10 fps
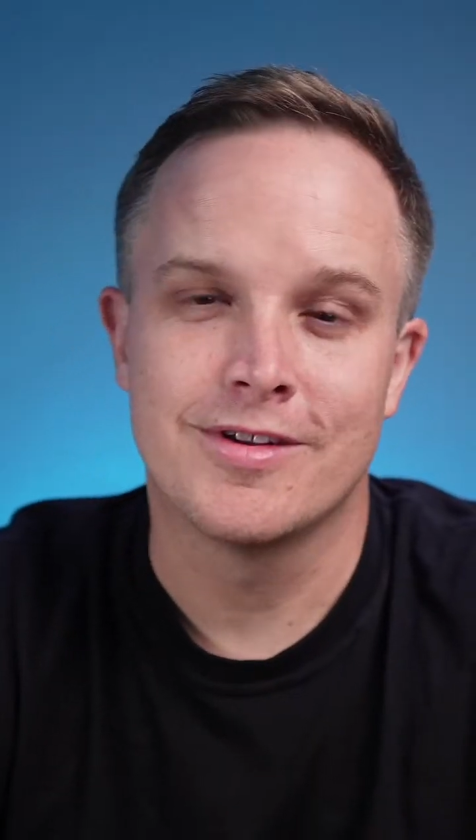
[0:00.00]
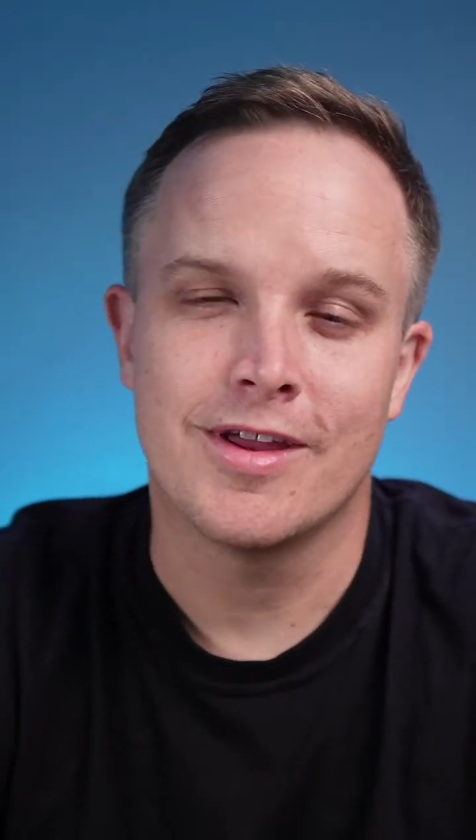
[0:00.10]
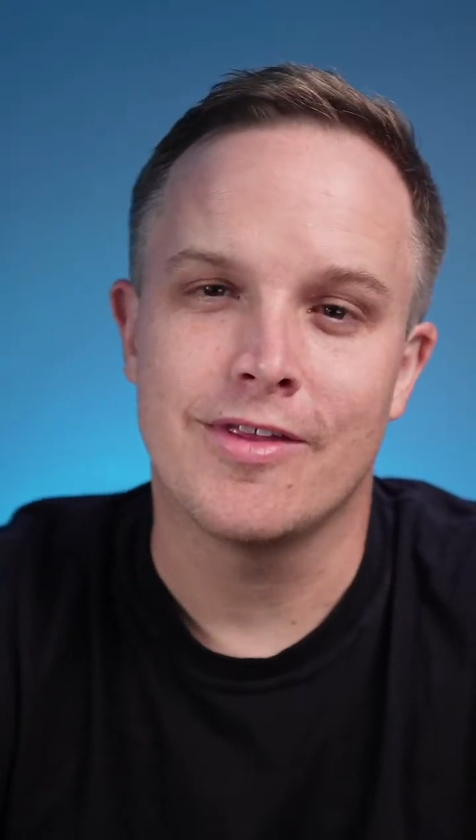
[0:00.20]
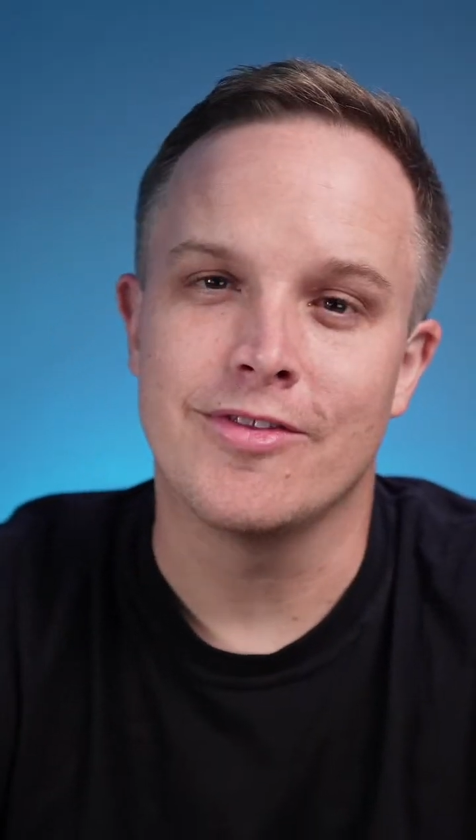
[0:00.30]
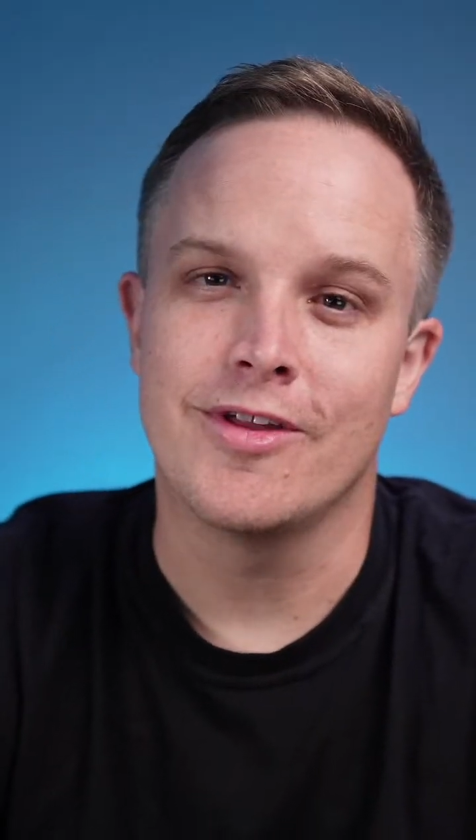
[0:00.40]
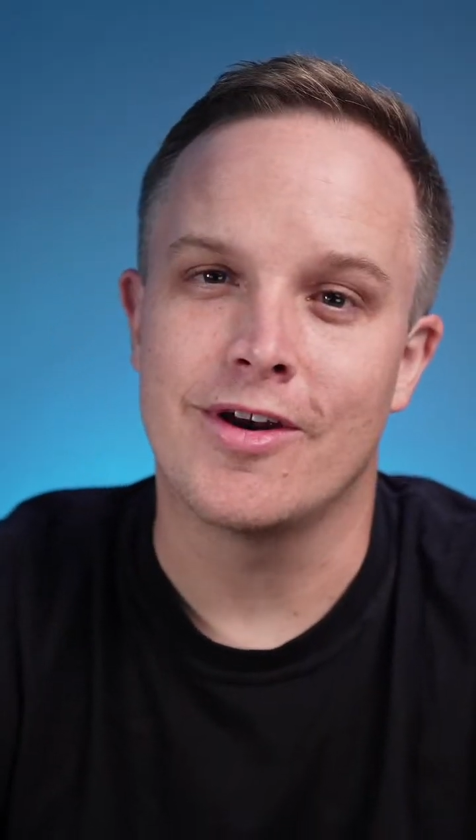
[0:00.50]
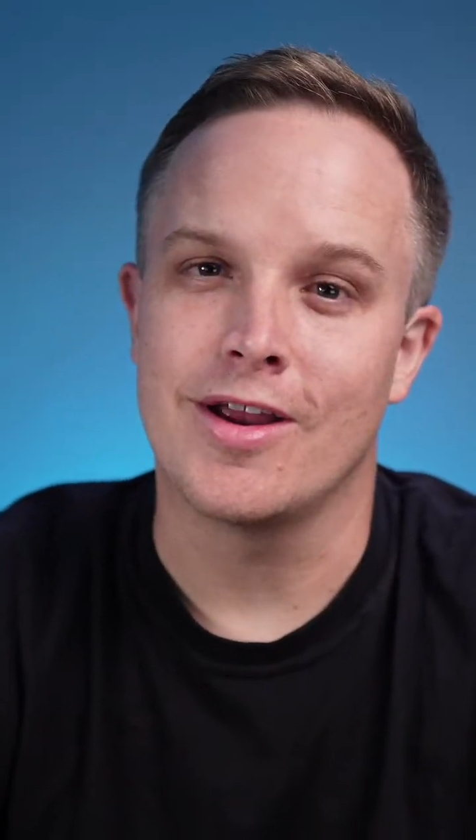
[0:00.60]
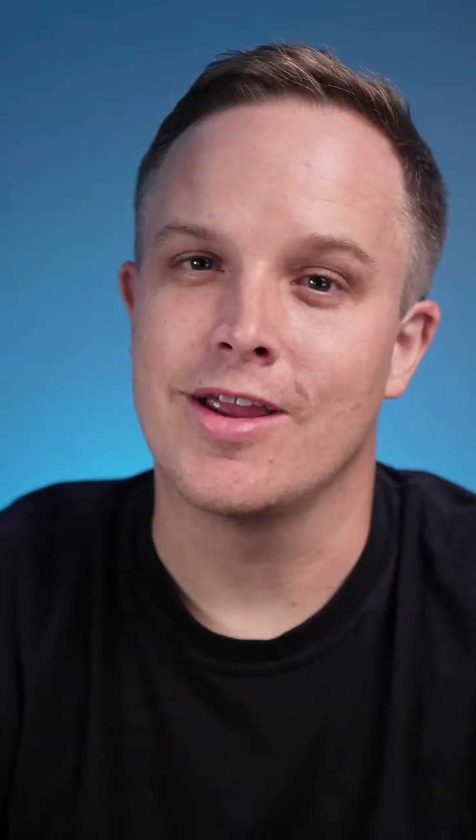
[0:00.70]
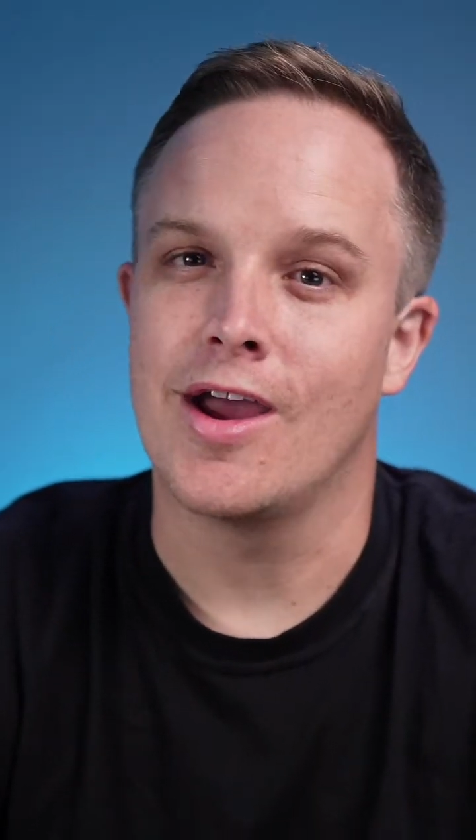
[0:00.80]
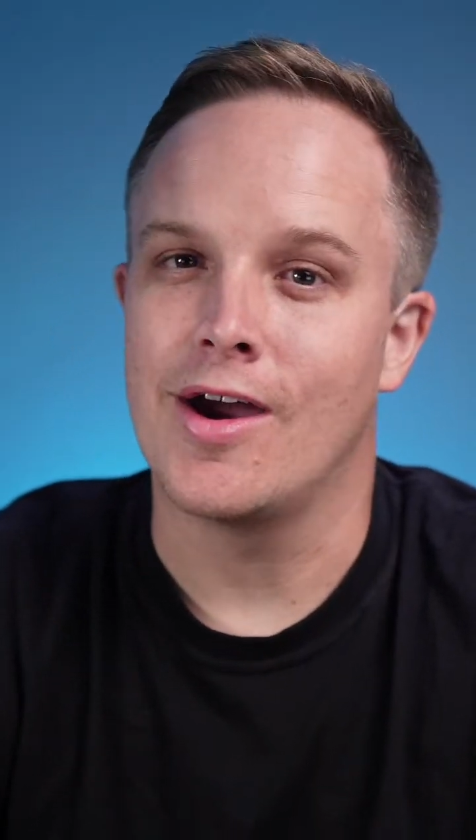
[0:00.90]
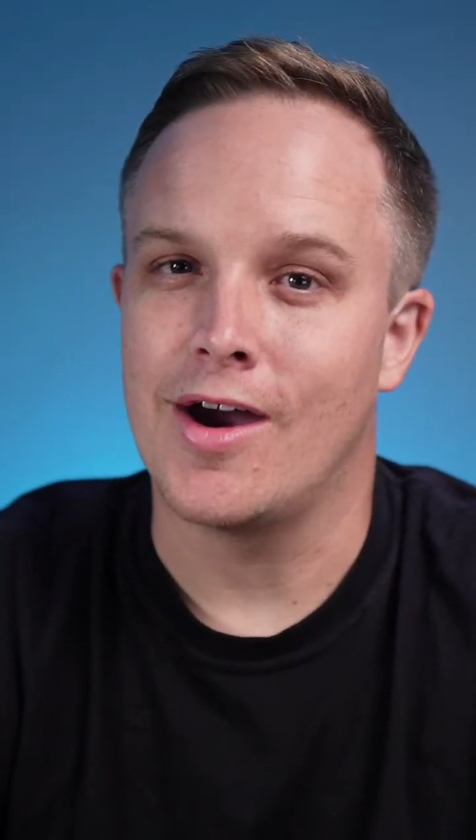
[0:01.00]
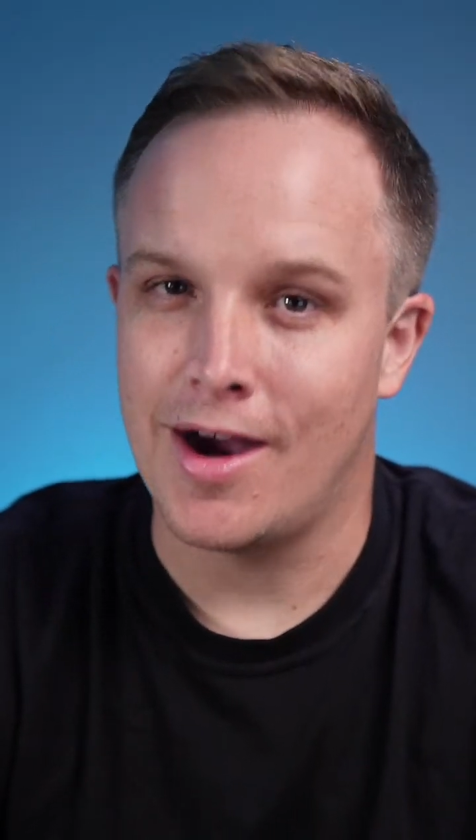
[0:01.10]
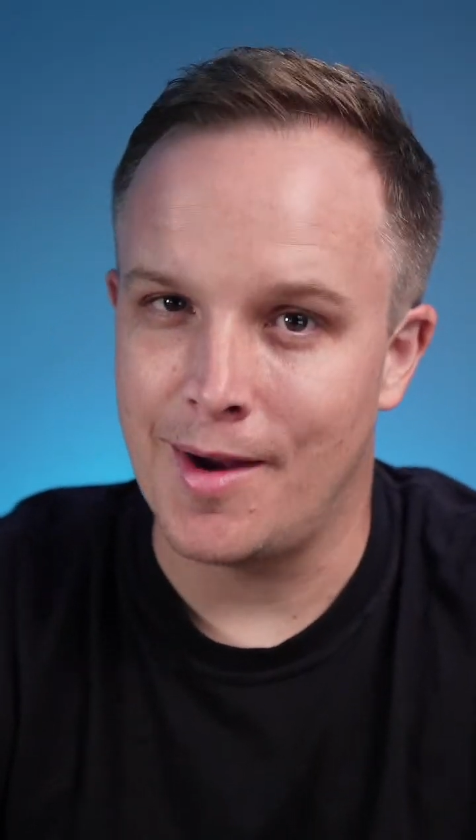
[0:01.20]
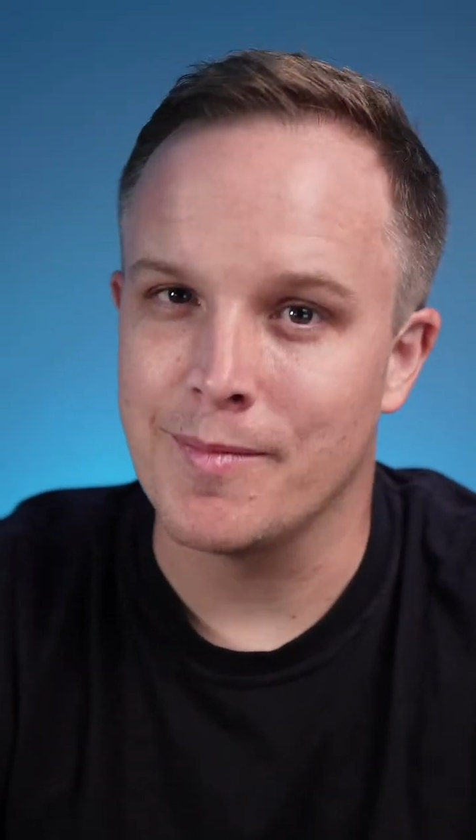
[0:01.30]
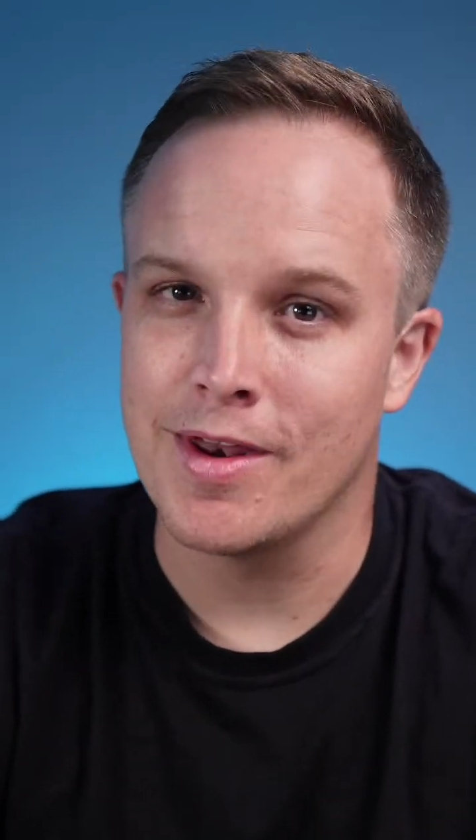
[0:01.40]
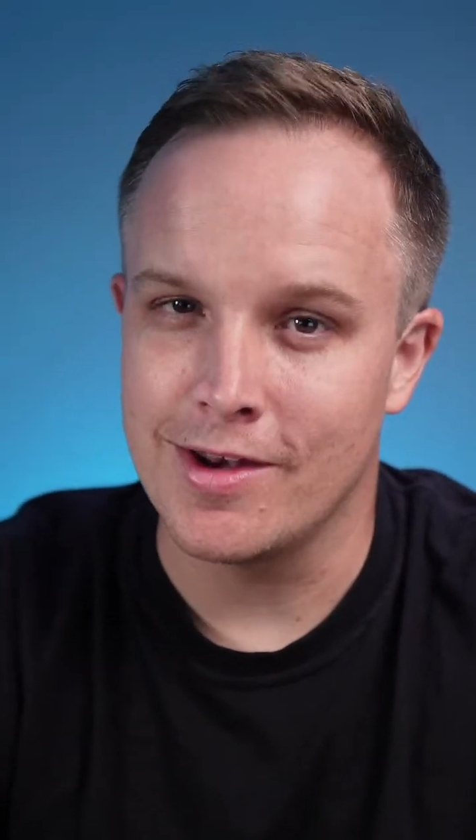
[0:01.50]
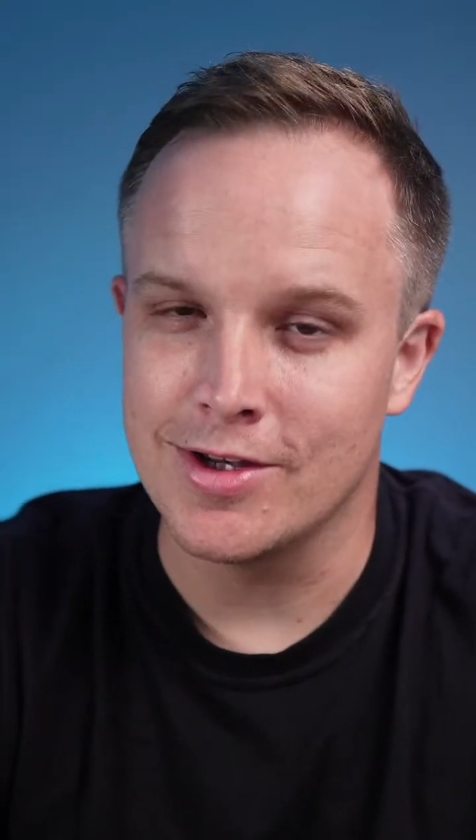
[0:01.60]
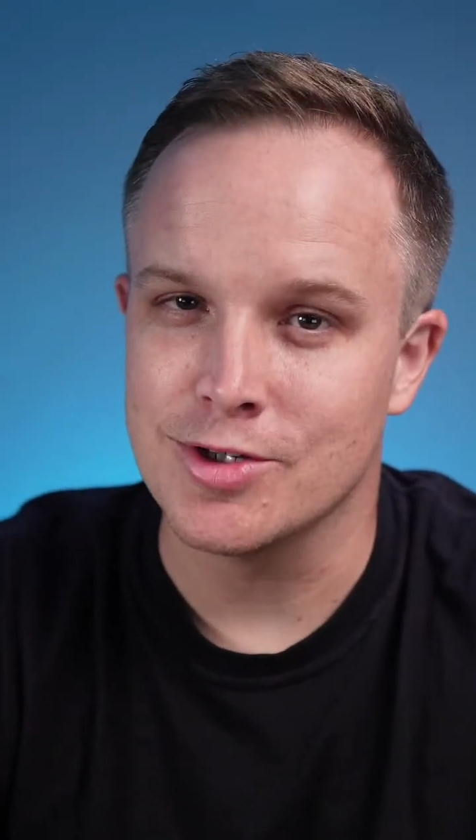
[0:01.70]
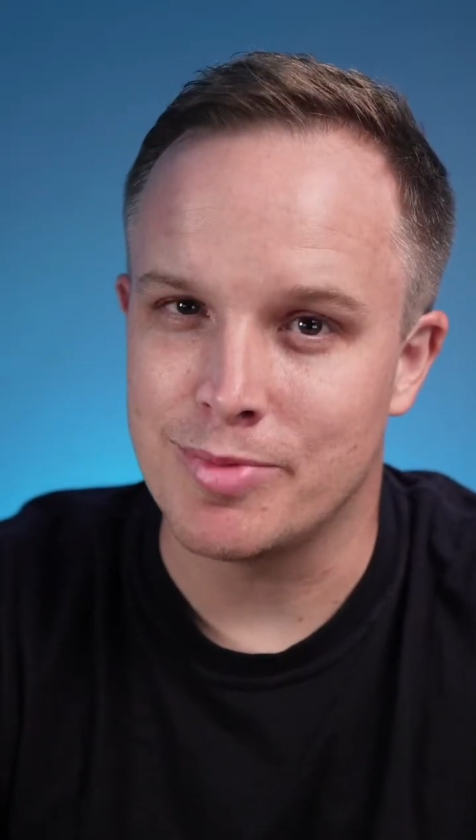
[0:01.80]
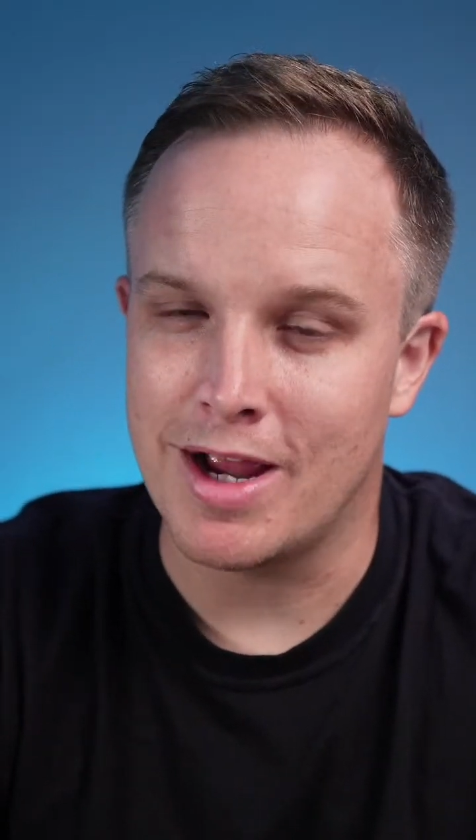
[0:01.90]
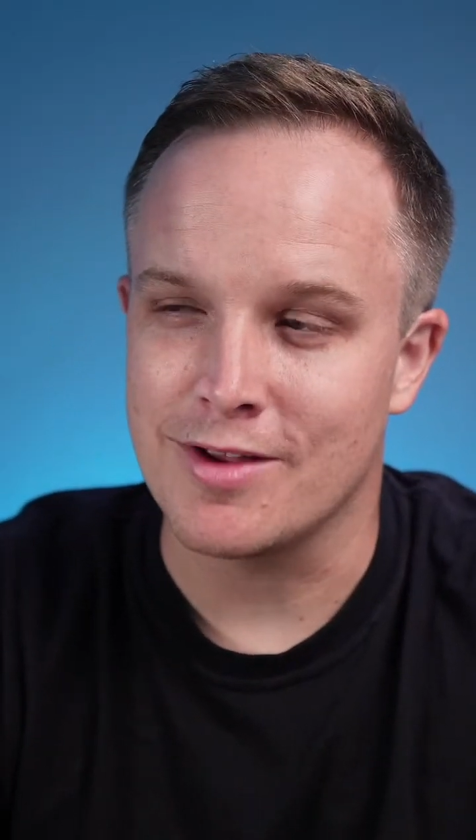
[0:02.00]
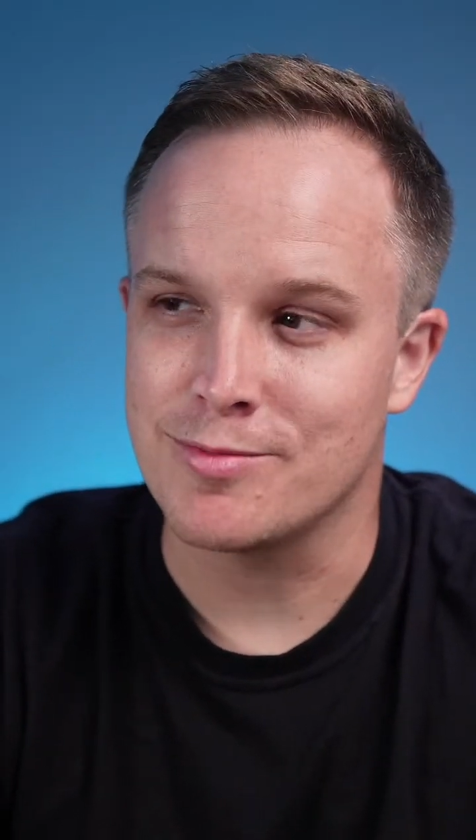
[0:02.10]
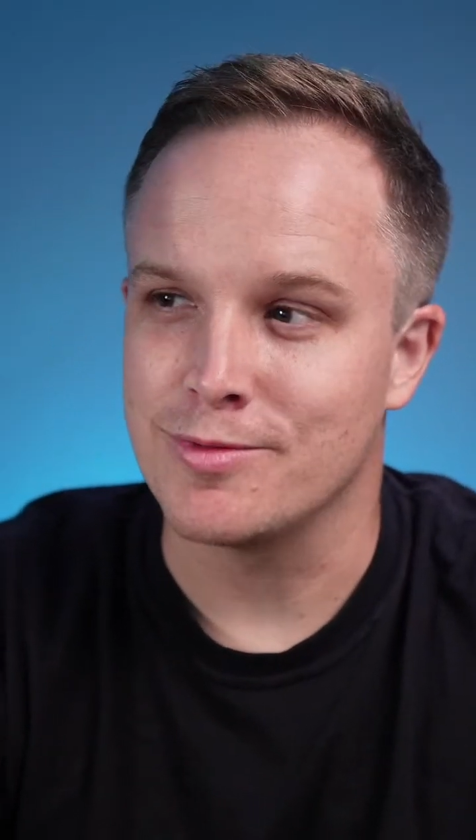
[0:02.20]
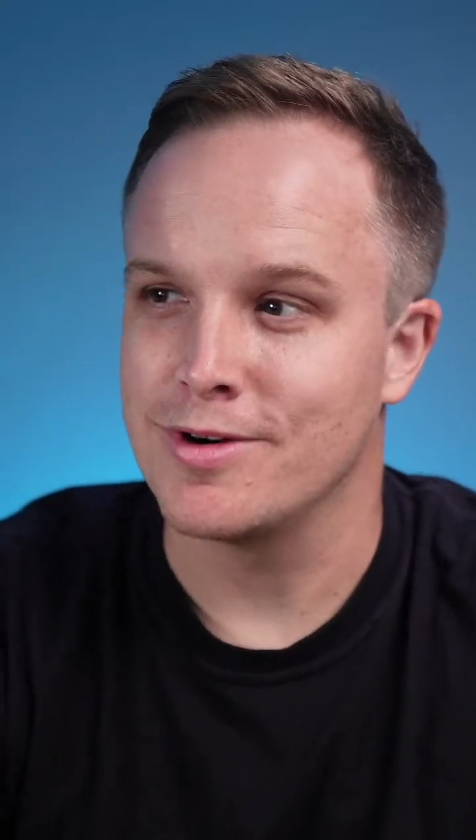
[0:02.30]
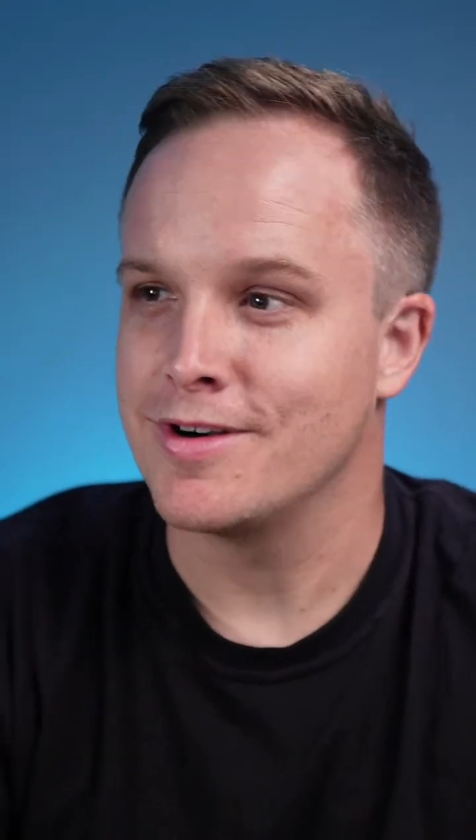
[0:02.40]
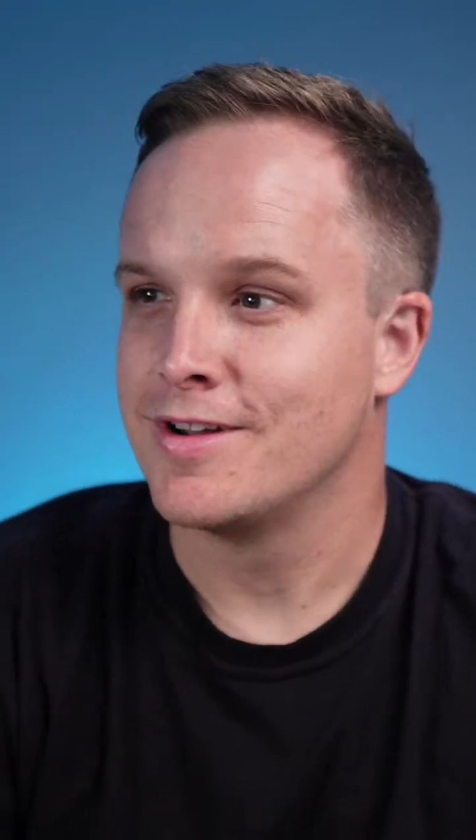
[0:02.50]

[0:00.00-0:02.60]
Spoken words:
And they're like, I'm gonna need your passport.